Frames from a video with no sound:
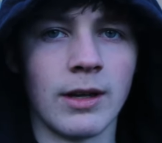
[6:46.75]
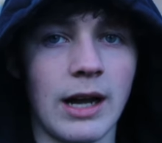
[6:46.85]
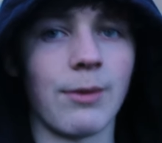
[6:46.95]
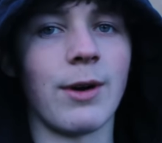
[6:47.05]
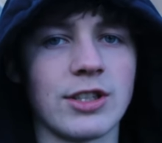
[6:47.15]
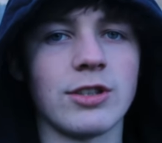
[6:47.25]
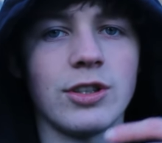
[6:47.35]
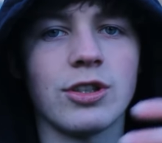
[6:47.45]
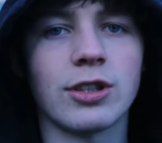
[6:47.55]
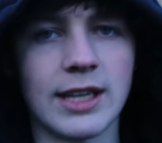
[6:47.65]
I want you
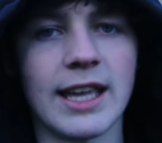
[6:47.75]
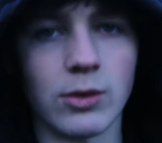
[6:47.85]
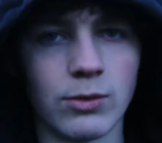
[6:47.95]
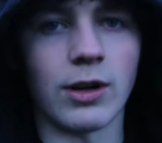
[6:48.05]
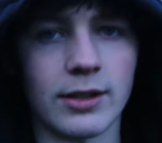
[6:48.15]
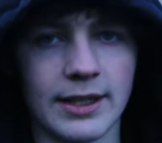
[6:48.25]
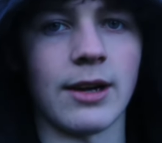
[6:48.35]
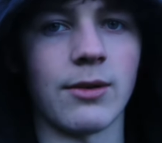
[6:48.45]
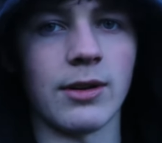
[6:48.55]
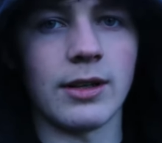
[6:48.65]
to just get to work
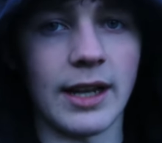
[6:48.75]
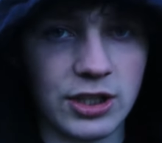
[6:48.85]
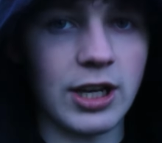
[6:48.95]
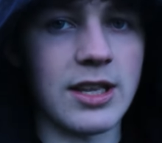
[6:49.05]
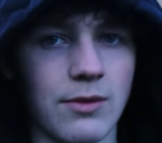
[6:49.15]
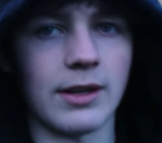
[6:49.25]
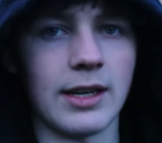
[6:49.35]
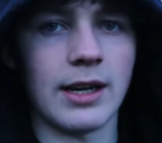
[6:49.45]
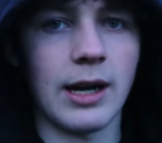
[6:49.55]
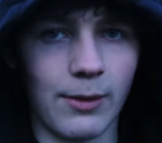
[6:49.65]
now, like genuinely.
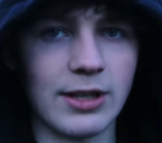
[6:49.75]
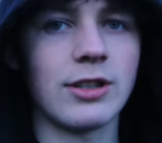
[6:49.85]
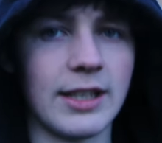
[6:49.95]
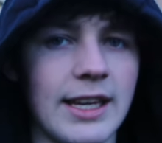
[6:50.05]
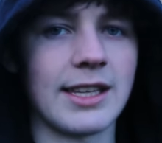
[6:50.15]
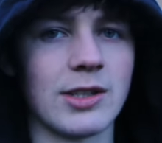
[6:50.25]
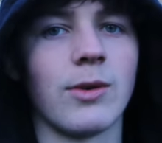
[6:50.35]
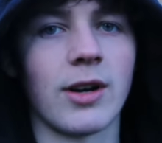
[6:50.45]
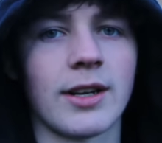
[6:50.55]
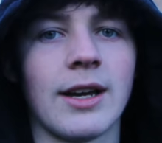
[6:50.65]
I want you to get to
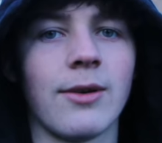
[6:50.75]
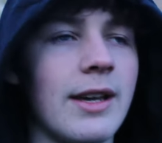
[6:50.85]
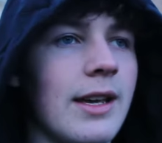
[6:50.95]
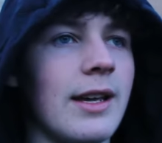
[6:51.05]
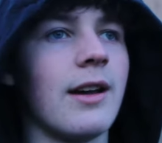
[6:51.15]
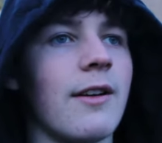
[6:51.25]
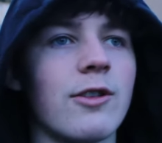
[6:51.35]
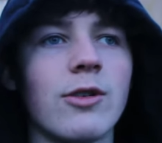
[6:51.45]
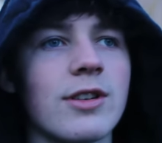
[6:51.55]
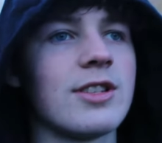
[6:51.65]
work now. Of
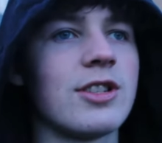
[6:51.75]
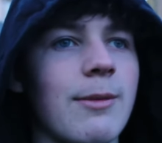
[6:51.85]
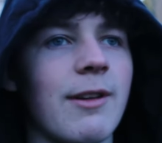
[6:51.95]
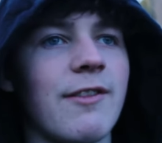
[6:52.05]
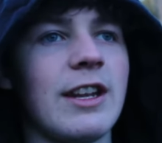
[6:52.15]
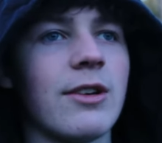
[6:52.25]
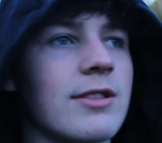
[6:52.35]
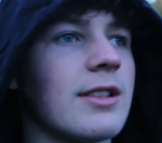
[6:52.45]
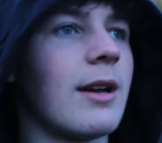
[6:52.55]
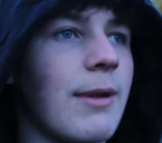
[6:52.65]
course, enjoy my
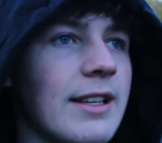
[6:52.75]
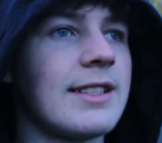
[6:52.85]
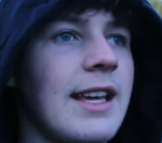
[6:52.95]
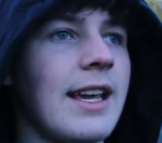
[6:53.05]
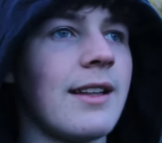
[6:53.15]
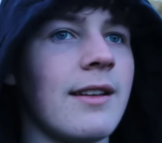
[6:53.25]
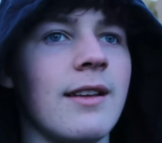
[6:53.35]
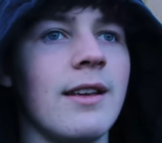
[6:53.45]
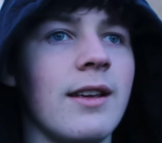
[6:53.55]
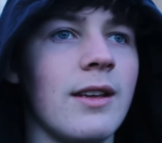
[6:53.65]
videos. I'm not saying
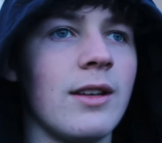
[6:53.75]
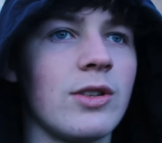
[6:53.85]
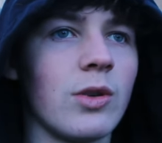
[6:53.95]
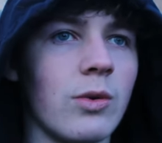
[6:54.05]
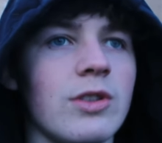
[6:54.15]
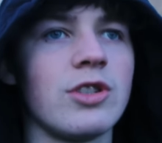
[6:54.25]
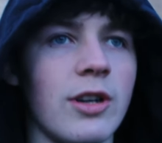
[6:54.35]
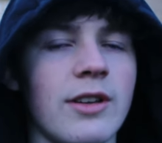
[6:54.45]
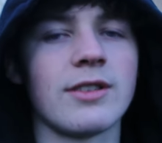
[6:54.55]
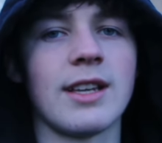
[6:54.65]
don't
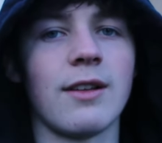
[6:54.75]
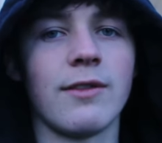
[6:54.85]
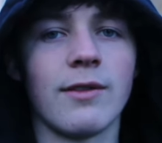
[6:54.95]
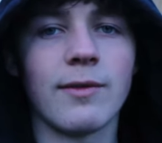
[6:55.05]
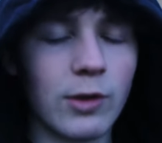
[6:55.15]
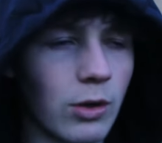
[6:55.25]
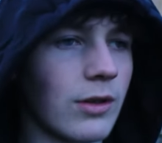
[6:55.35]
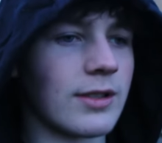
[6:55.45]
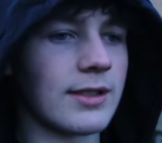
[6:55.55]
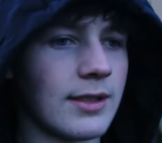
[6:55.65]
enjoy yourself. Of
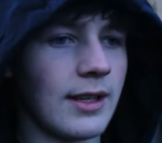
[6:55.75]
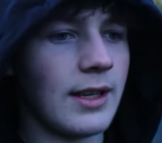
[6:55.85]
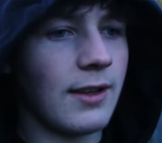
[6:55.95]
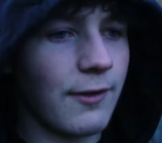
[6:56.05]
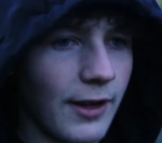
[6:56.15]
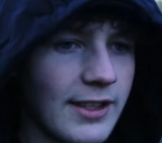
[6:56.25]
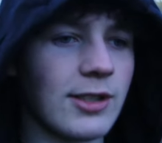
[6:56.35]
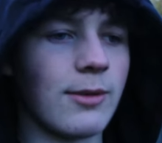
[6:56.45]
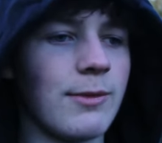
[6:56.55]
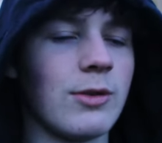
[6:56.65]
course, find
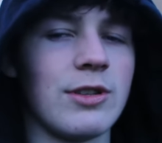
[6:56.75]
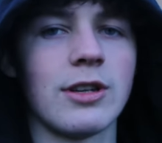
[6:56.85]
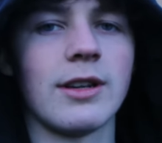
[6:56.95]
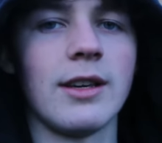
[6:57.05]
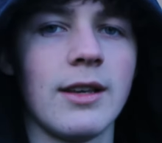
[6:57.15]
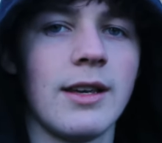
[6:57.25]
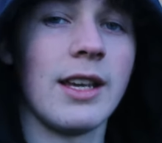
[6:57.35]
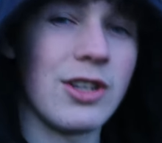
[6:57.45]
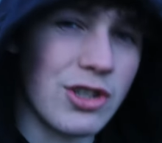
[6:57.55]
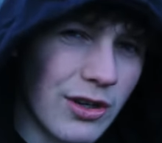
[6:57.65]
something you enjoy.
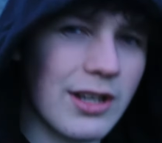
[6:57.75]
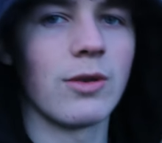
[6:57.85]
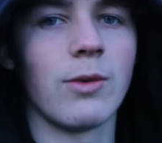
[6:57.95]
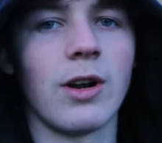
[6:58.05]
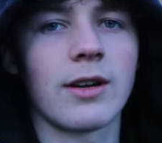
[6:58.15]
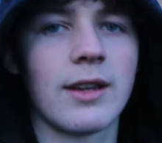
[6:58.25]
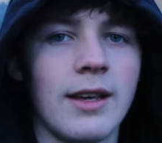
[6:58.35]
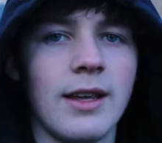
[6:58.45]
Enjoy your work.